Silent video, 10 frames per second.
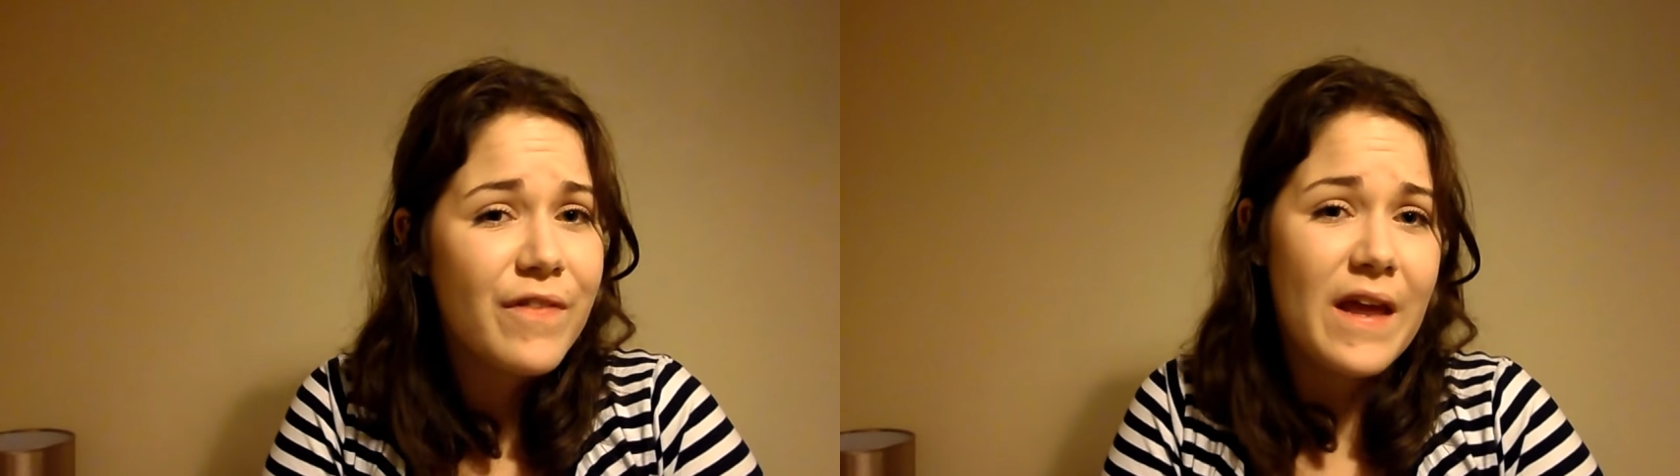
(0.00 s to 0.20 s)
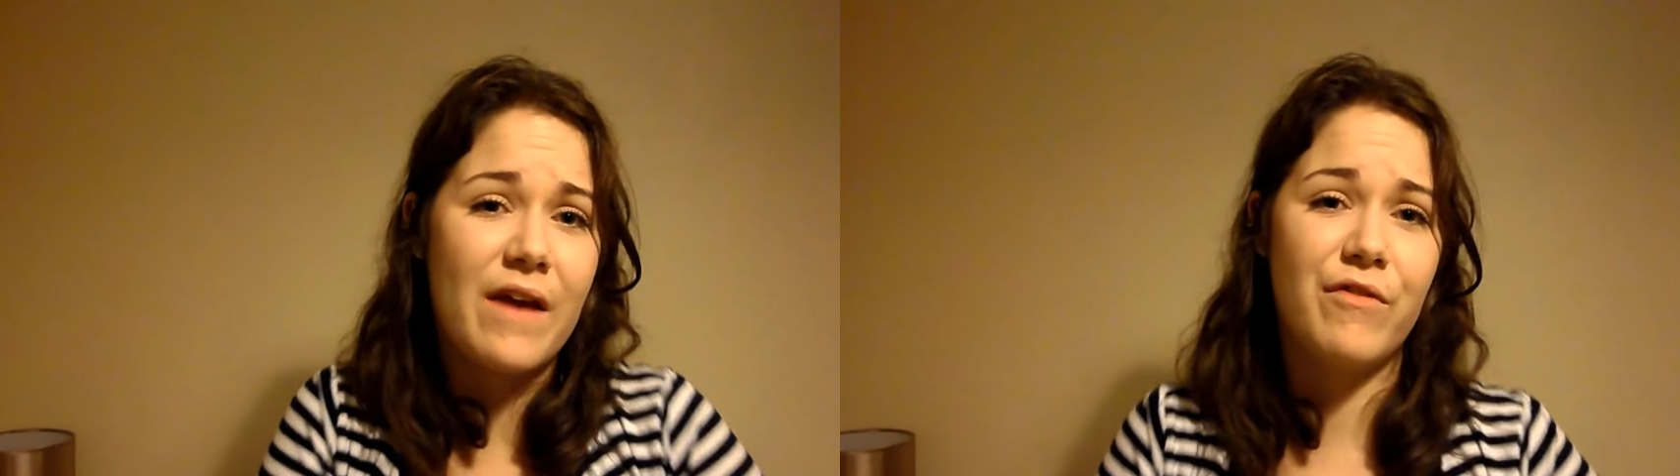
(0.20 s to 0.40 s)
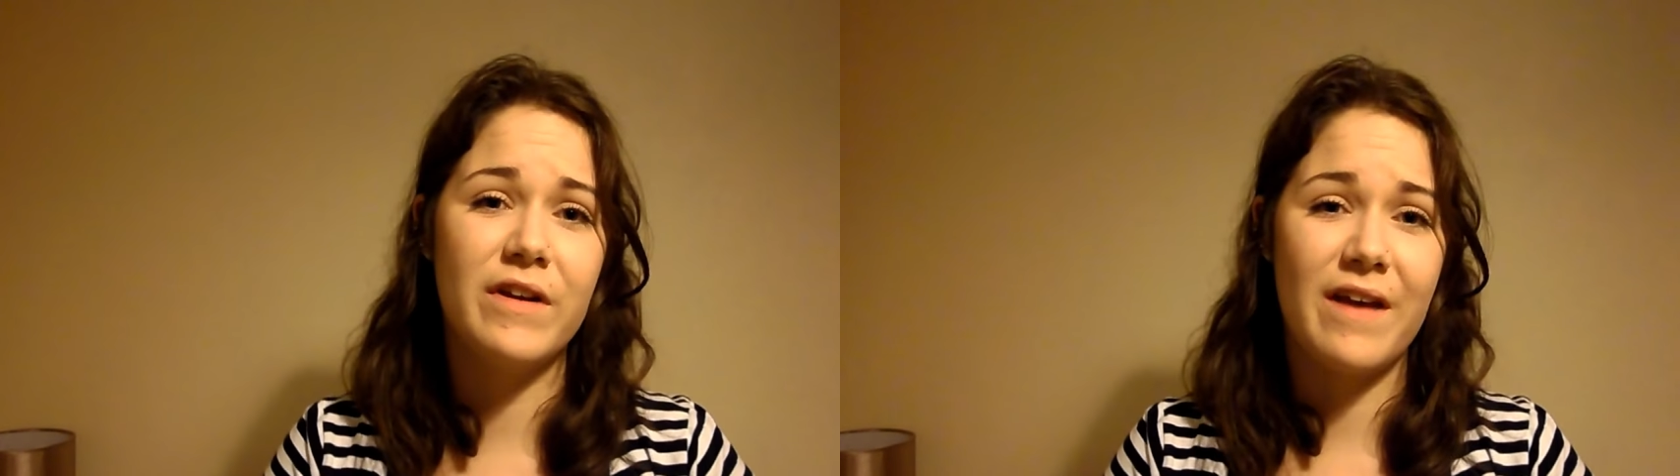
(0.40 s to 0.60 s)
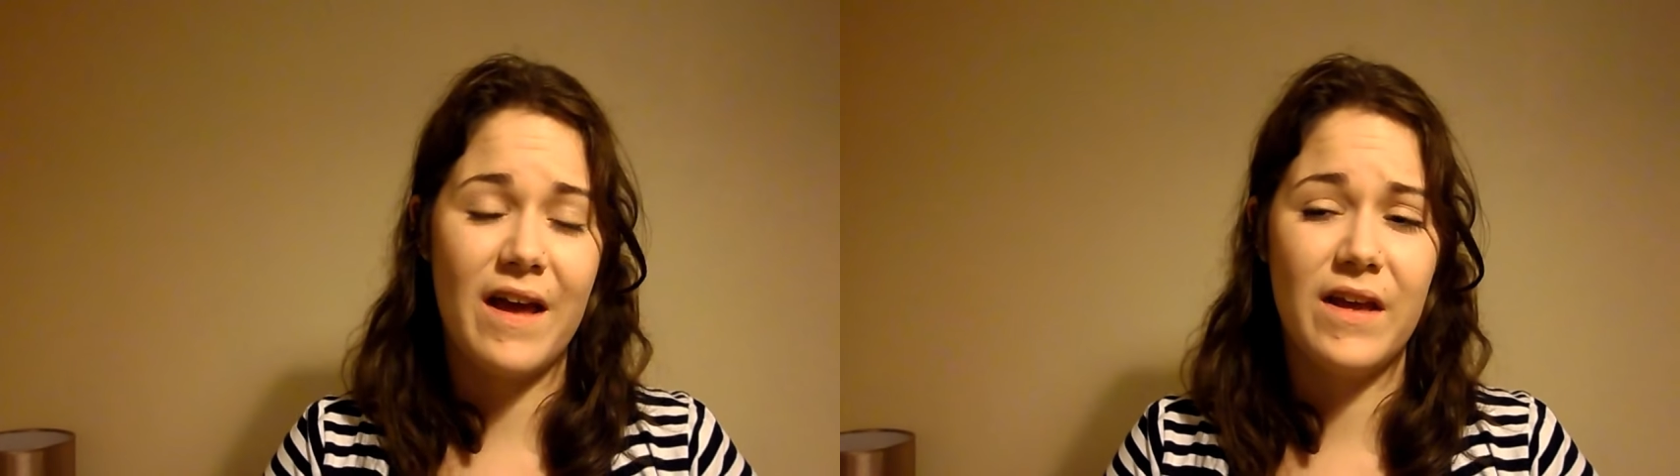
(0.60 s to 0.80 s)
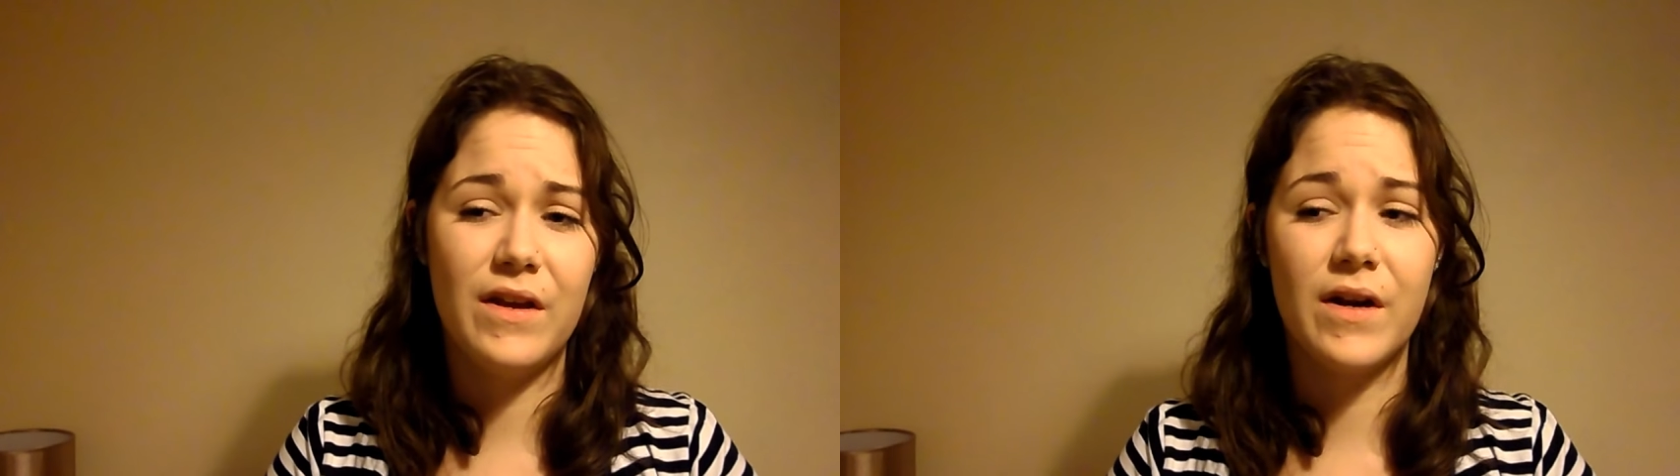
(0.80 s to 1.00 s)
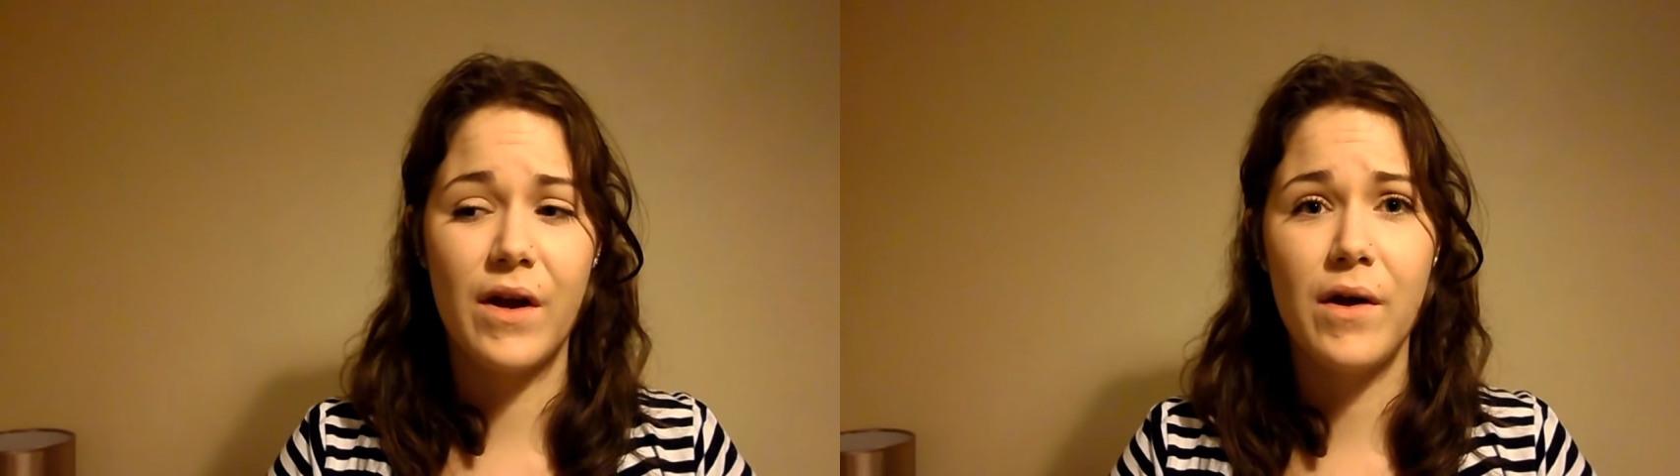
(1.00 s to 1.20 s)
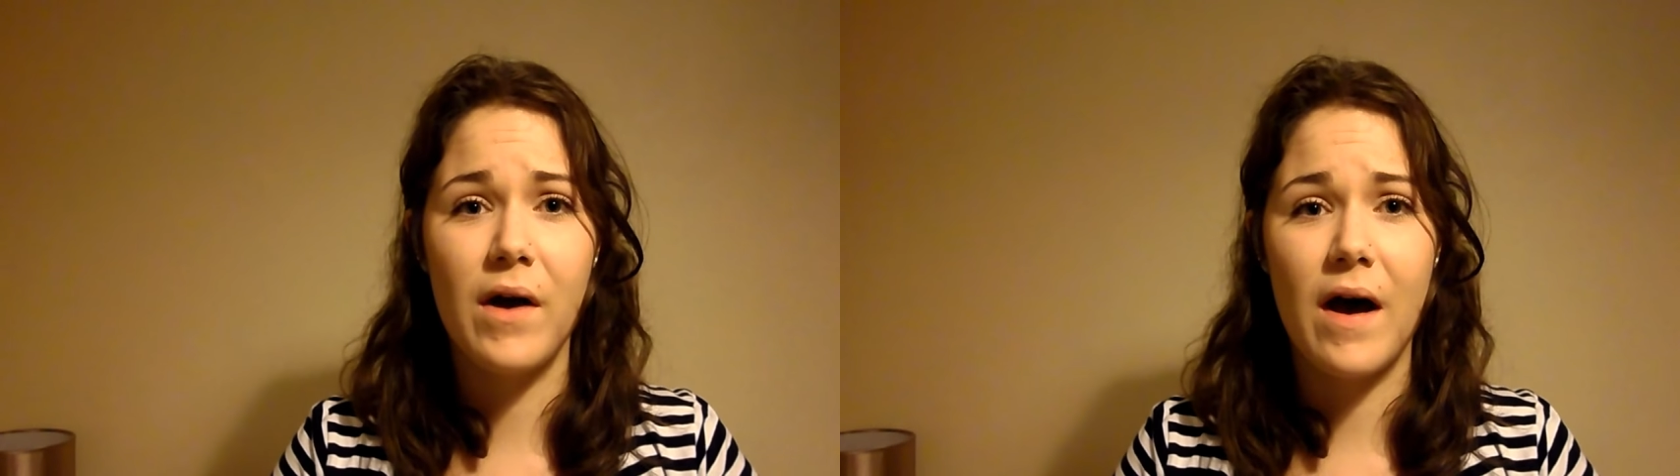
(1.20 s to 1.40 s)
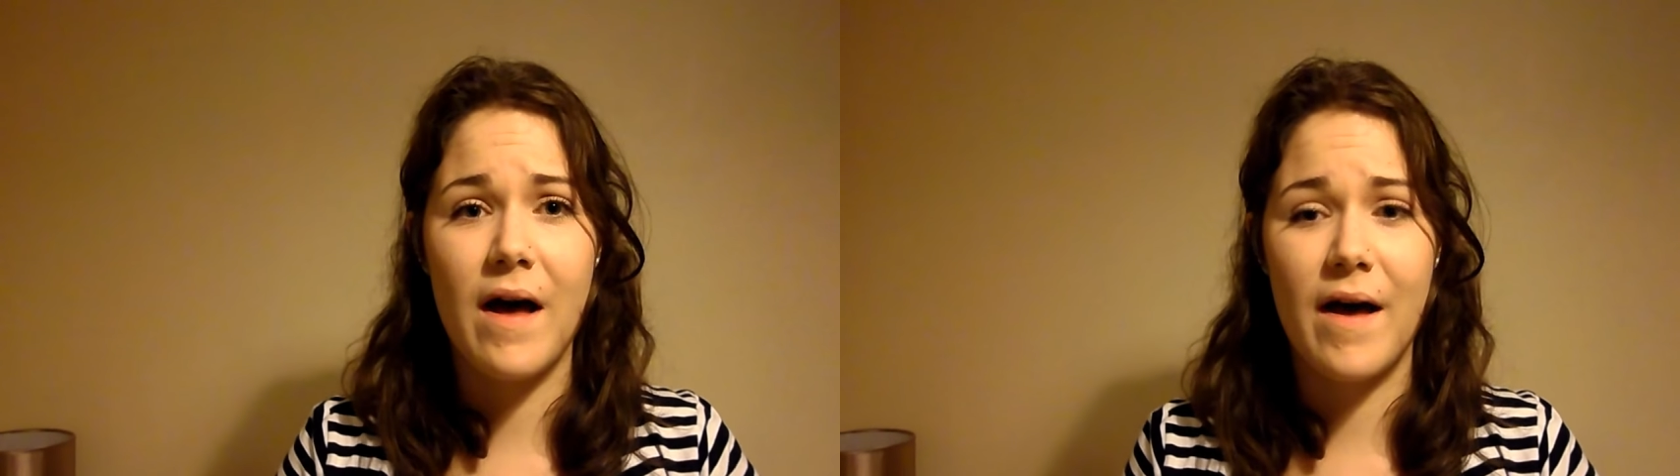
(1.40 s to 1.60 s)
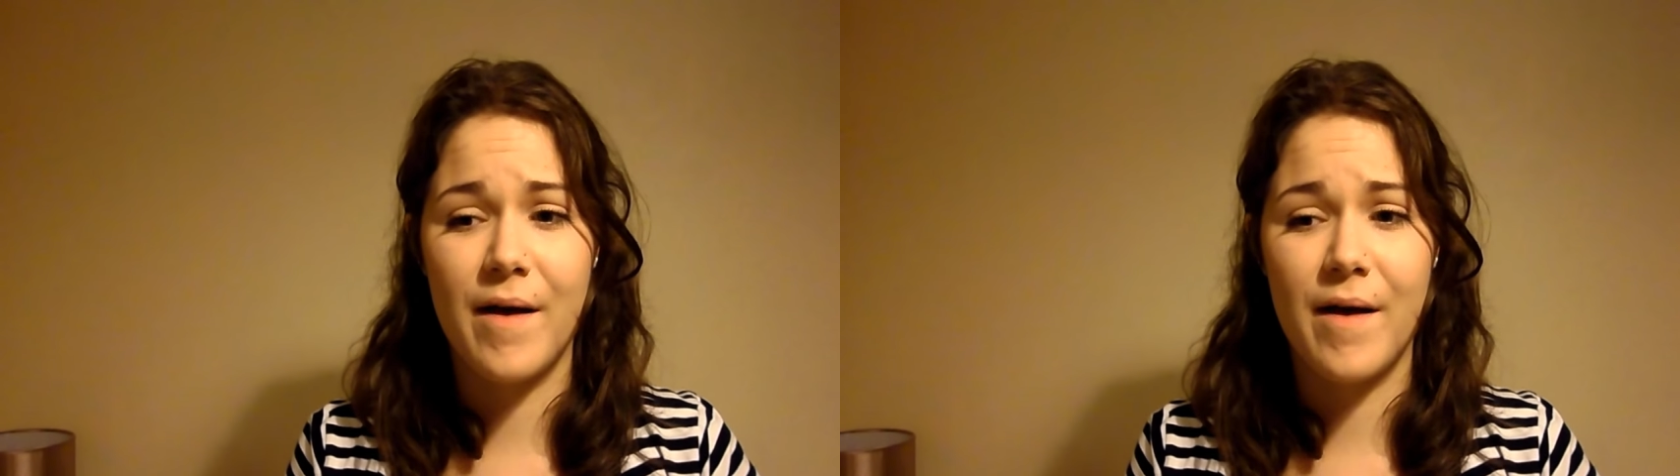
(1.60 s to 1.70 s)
for that every day, you know?